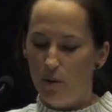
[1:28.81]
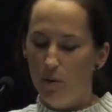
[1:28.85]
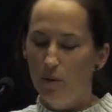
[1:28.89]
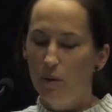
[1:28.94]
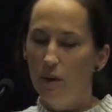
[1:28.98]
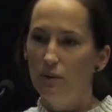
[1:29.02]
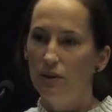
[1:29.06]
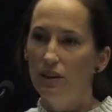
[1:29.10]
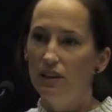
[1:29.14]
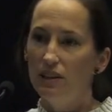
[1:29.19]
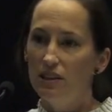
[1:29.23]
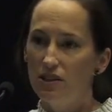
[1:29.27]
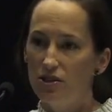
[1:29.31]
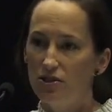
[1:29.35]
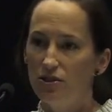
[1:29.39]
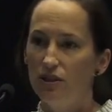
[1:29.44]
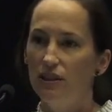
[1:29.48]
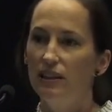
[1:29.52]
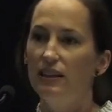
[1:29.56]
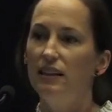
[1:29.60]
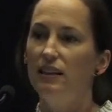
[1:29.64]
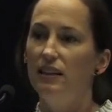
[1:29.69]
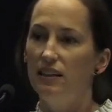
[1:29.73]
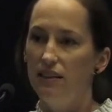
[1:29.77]
We were
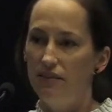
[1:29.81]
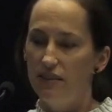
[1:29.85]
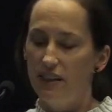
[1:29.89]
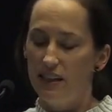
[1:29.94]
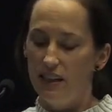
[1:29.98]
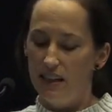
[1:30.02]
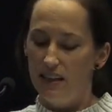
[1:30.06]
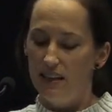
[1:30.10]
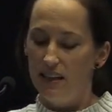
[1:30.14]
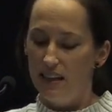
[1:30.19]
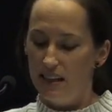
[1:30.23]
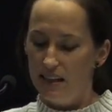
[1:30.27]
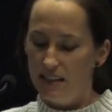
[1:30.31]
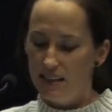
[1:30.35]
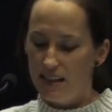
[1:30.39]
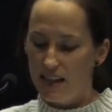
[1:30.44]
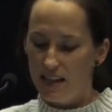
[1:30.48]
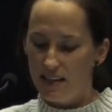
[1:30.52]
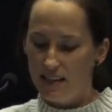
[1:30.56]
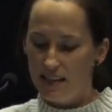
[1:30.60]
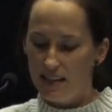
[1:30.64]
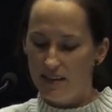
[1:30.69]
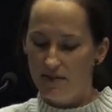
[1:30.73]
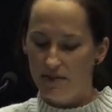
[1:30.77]
literally living in the
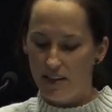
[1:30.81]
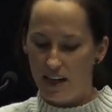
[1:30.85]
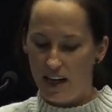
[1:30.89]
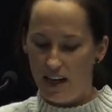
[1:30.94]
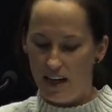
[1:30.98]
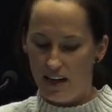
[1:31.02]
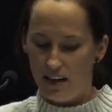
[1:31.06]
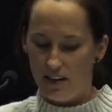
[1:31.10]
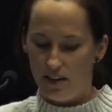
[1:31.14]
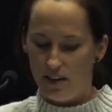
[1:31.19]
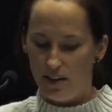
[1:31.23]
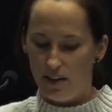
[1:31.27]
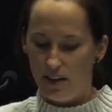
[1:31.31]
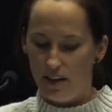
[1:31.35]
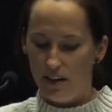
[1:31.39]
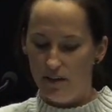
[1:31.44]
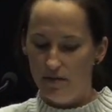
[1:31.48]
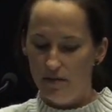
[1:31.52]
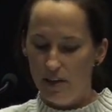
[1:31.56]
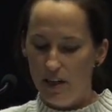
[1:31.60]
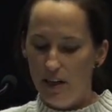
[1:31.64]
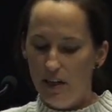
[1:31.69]
intensive care unit,